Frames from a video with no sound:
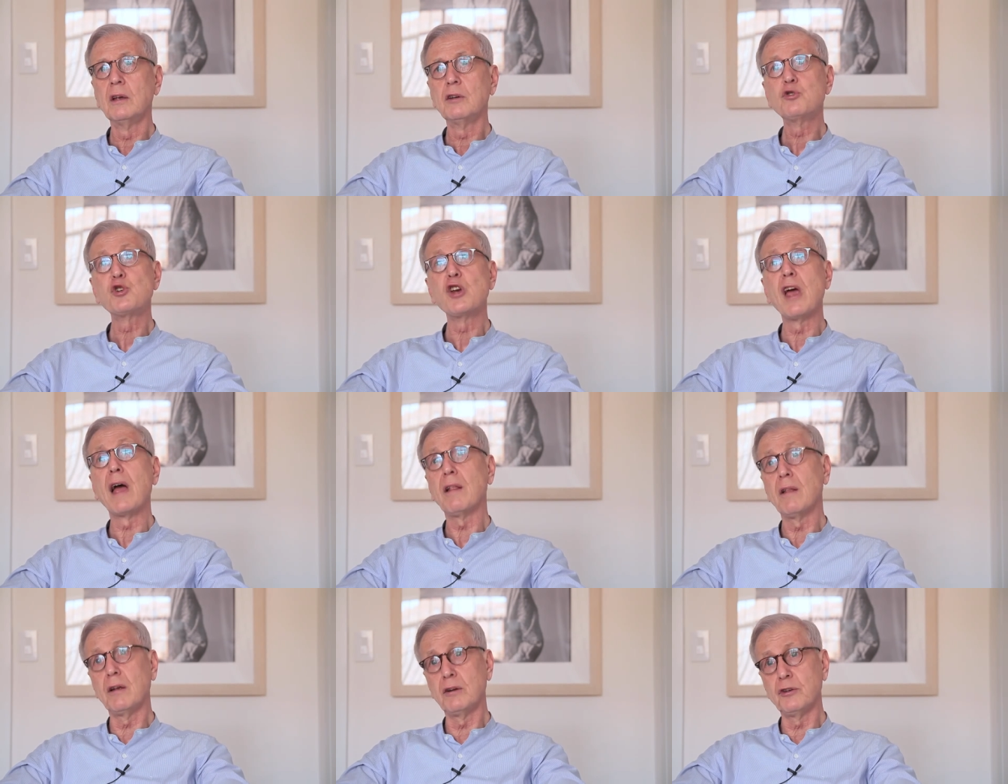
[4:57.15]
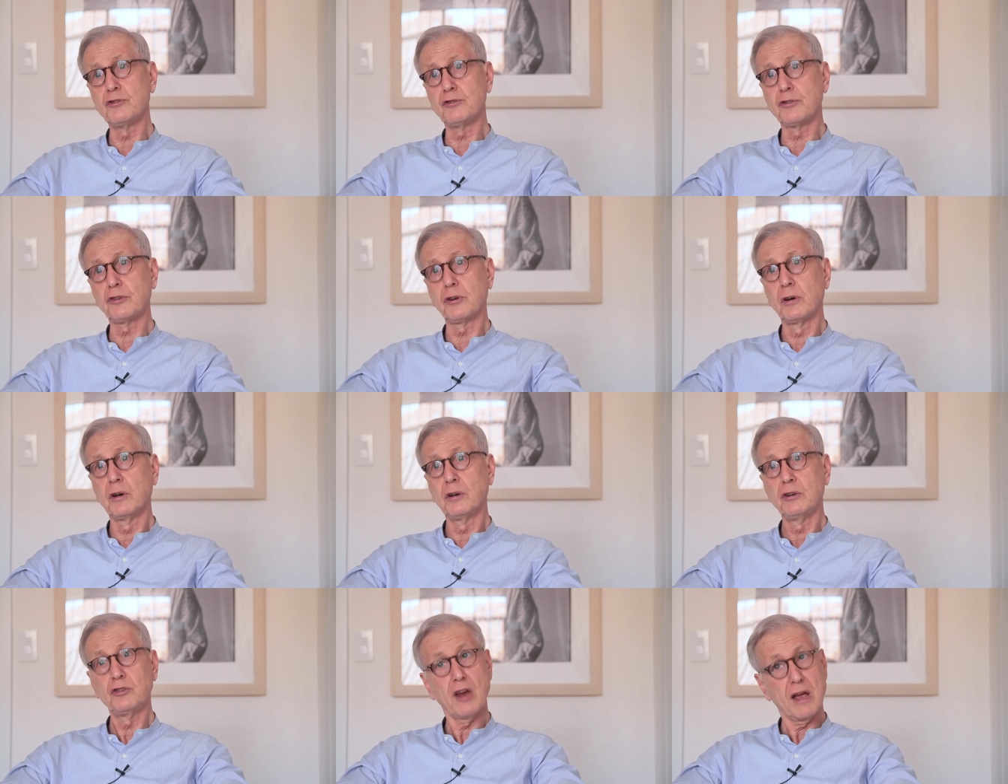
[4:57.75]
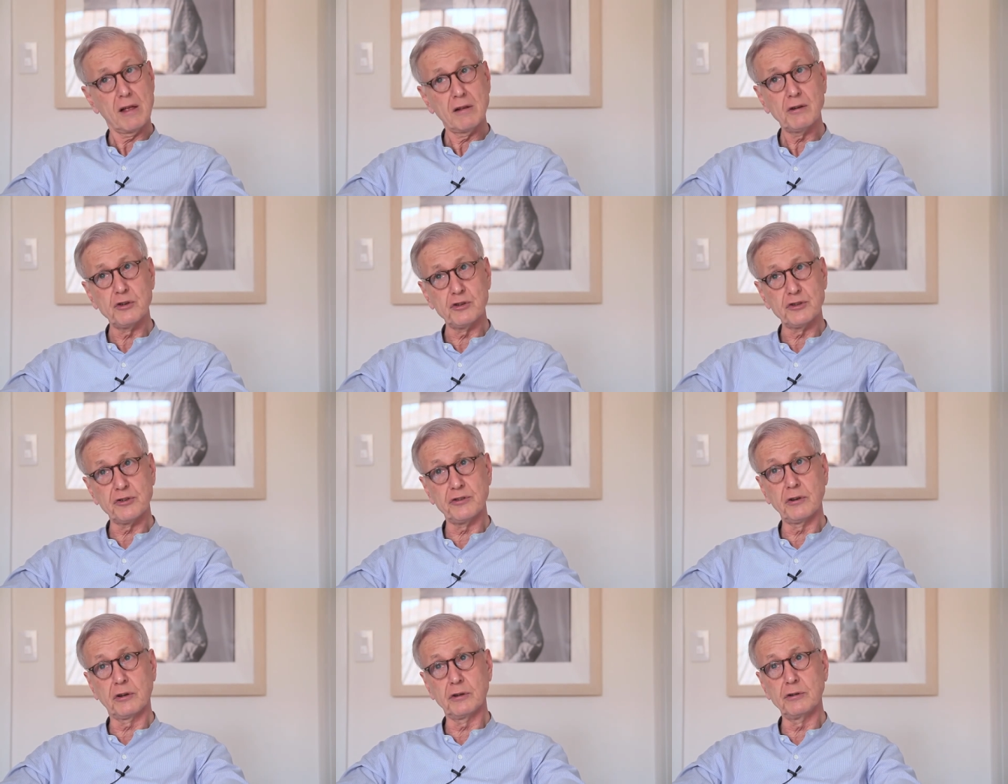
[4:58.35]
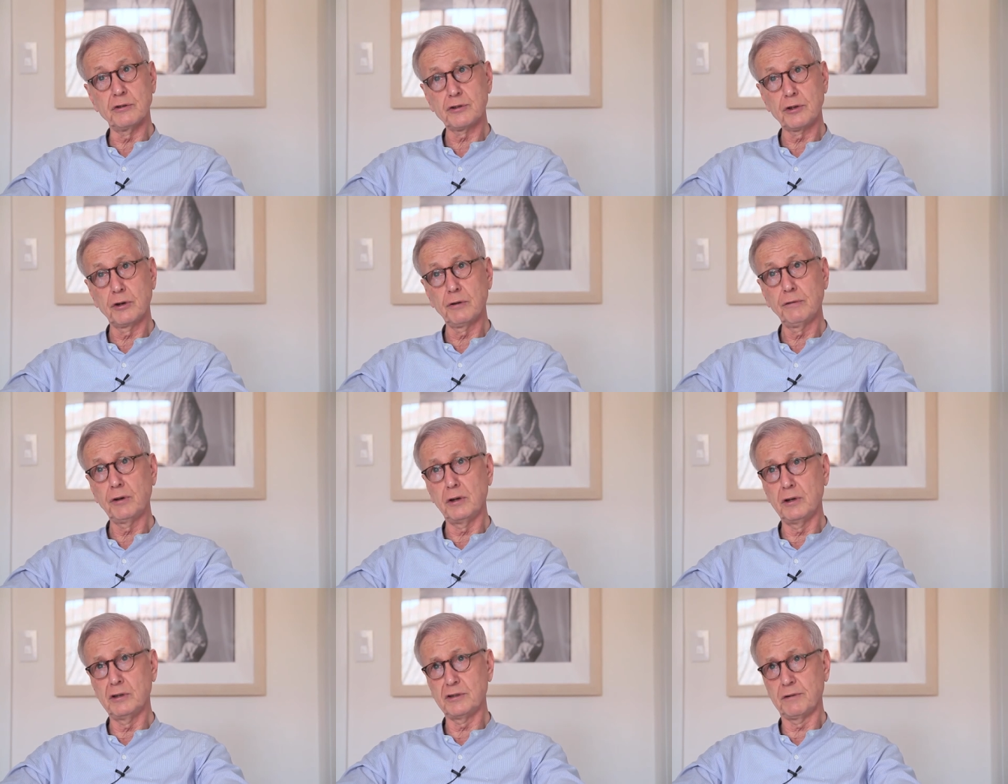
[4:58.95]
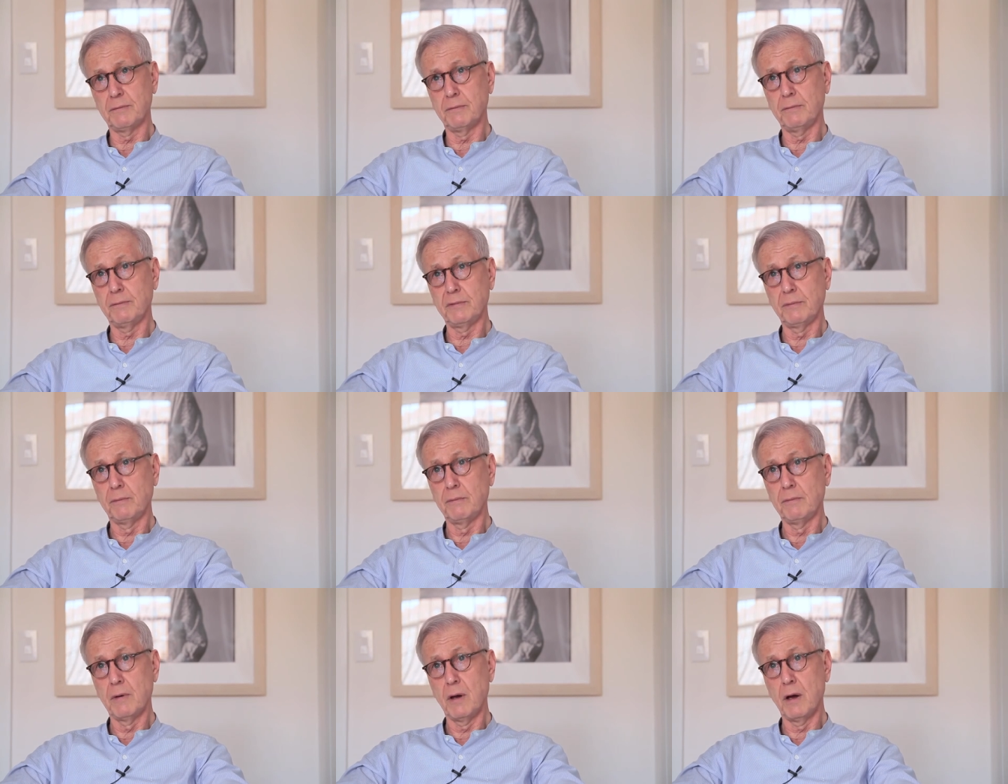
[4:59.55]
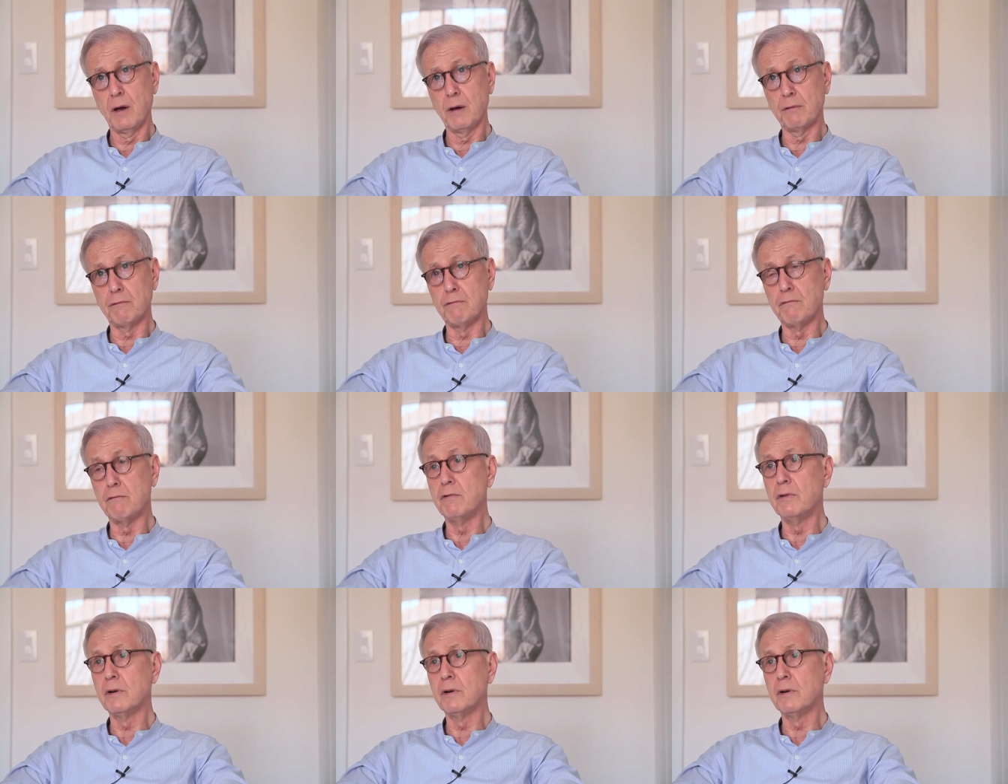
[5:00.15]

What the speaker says: challenged challenges the conservatism of